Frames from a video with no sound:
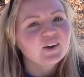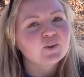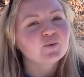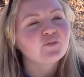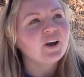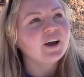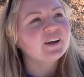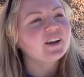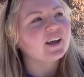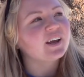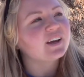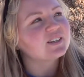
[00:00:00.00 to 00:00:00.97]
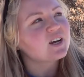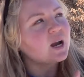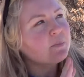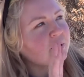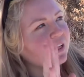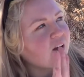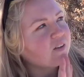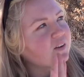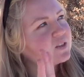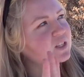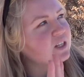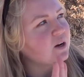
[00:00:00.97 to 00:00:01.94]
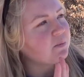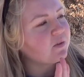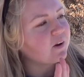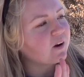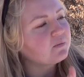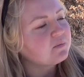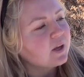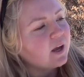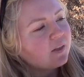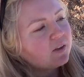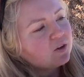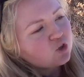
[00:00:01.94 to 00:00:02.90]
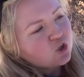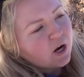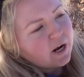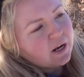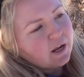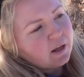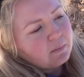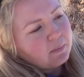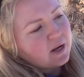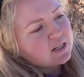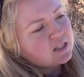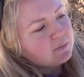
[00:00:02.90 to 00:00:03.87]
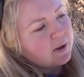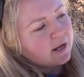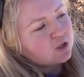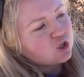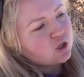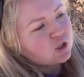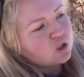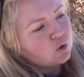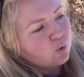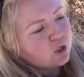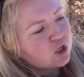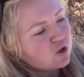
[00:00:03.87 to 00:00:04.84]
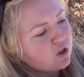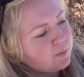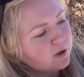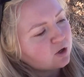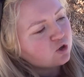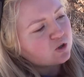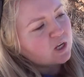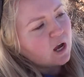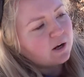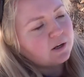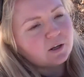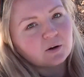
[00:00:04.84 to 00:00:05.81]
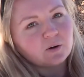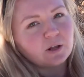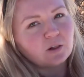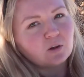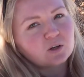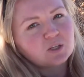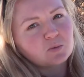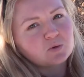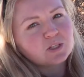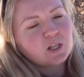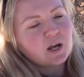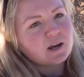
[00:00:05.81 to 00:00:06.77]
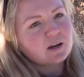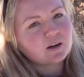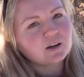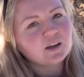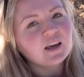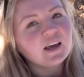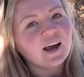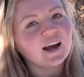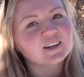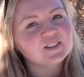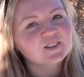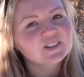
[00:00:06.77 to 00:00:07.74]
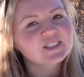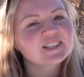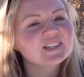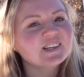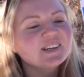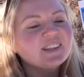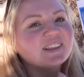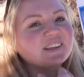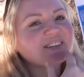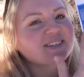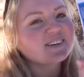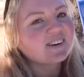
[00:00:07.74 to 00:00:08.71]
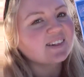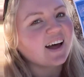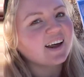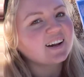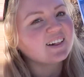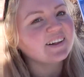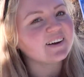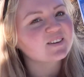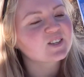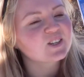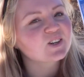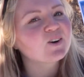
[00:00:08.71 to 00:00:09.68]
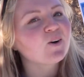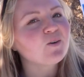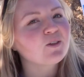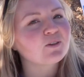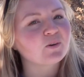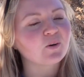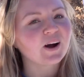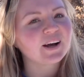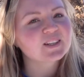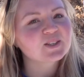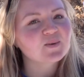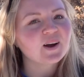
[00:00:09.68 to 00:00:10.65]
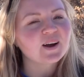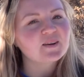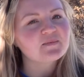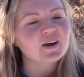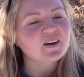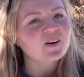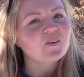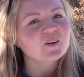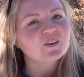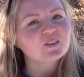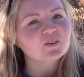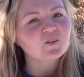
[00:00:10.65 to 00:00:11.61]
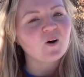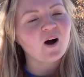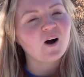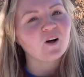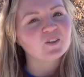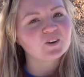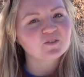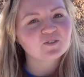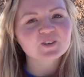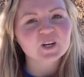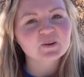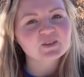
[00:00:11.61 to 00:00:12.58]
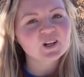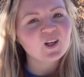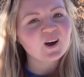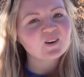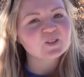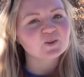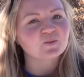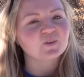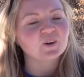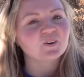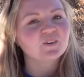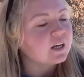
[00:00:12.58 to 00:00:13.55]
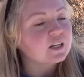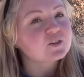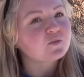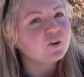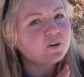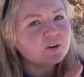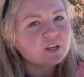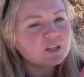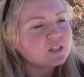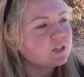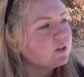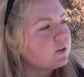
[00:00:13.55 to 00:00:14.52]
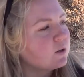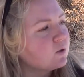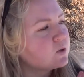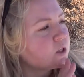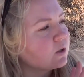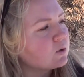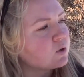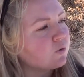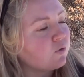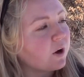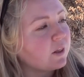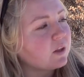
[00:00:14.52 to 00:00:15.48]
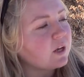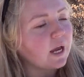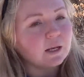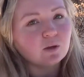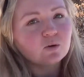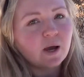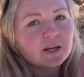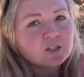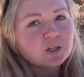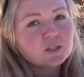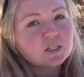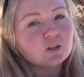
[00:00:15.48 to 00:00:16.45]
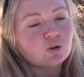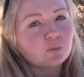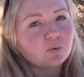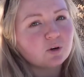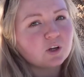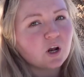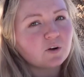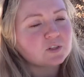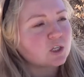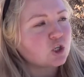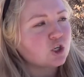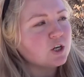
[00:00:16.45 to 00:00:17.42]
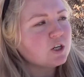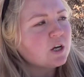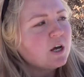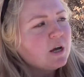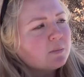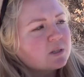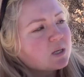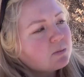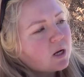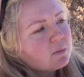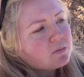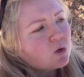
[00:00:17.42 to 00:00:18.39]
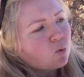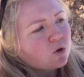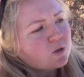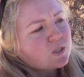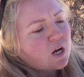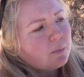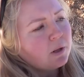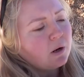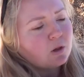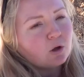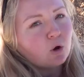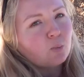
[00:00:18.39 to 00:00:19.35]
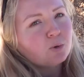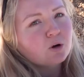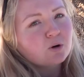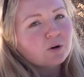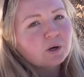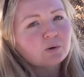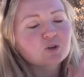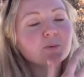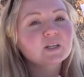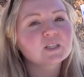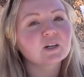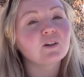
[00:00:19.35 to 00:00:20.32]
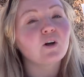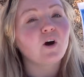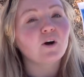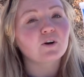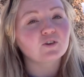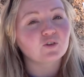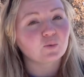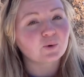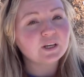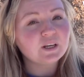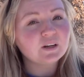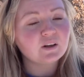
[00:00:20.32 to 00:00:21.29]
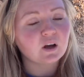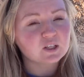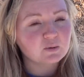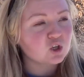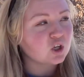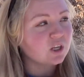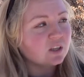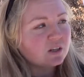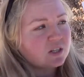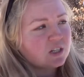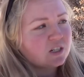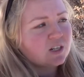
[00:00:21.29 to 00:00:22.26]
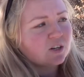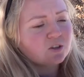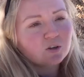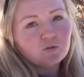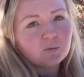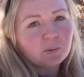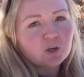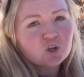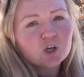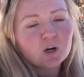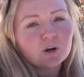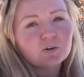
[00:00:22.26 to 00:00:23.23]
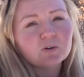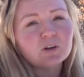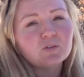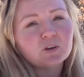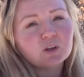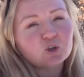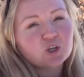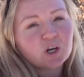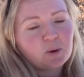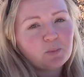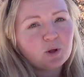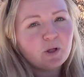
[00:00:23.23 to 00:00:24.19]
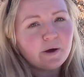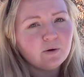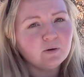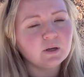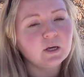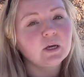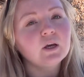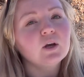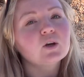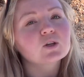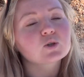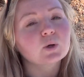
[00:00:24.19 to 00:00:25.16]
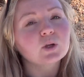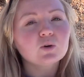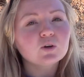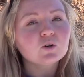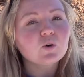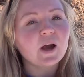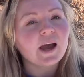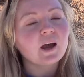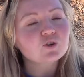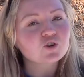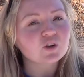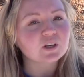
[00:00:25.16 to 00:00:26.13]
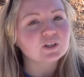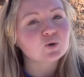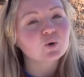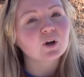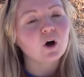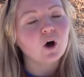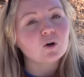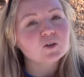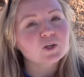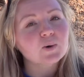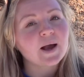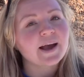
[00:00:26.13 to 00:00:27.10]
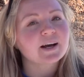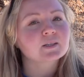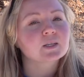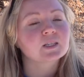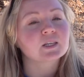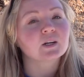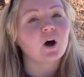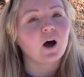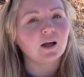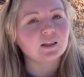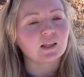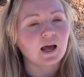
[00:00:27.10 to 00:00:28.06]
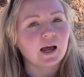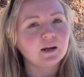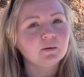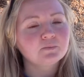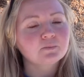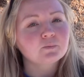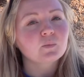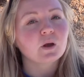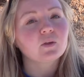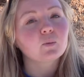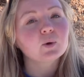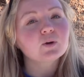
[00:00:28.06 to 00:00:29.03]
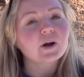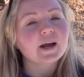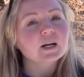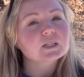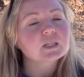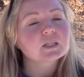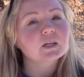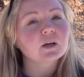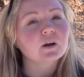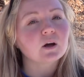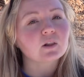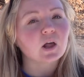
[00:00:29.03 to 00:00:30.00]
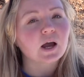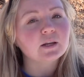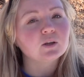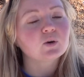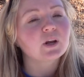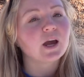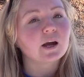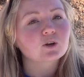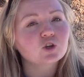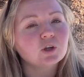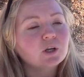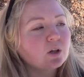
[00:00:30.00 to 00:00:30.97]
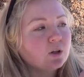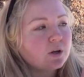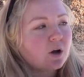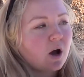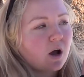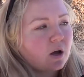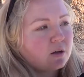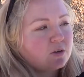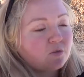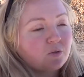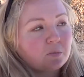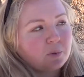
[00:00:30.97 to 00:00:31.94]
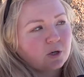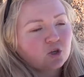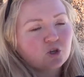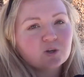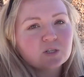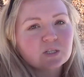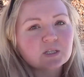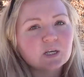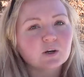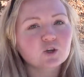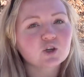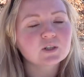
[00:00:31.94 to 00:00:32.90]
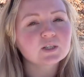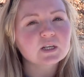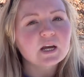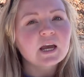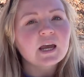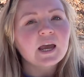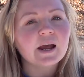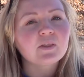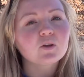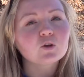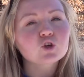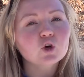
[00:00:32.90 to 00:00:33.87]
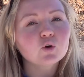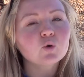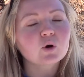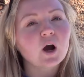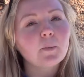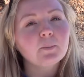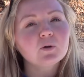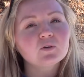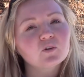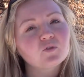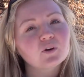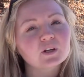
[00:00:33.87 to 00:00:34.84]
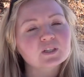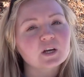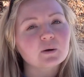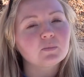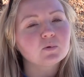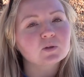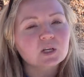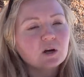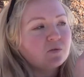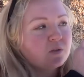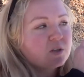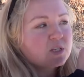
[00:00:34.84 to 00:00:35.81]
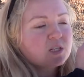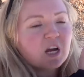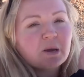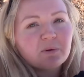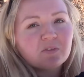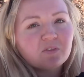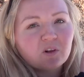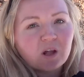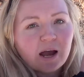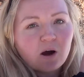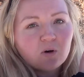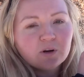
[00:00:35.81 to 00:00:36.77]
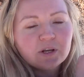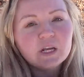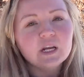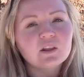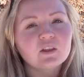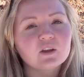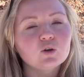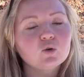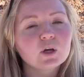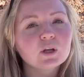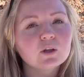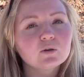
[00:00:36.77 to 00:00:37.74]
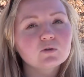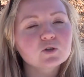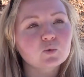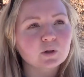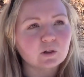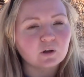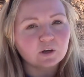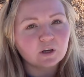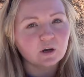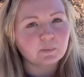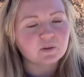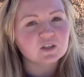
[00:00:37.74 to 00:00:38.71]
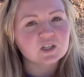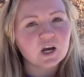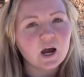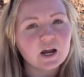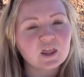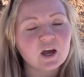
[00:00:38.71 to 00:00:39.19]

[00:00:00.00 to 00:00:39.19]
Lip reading: You find a type of cloud that you see up there, and then you try and best match it to which of the pictures on here it looks most like. As you can see, these are a lot of clouds to go through, hence why I'm not going through all the different types of clouds with you. It's very easy to use and user-friendly, and as you can see, you can print it as a sheet, but sometimes the words come in a little blurry, which makes it a little hard to read, especially the detailed information underneath each type of cloud. So what you can do actually is you can also access it online, and then when you're accessing it online, you can actually click on different pictures and sections, and they'll show you a couple of different examples of this type of cloud that you can use when looking up at the sky.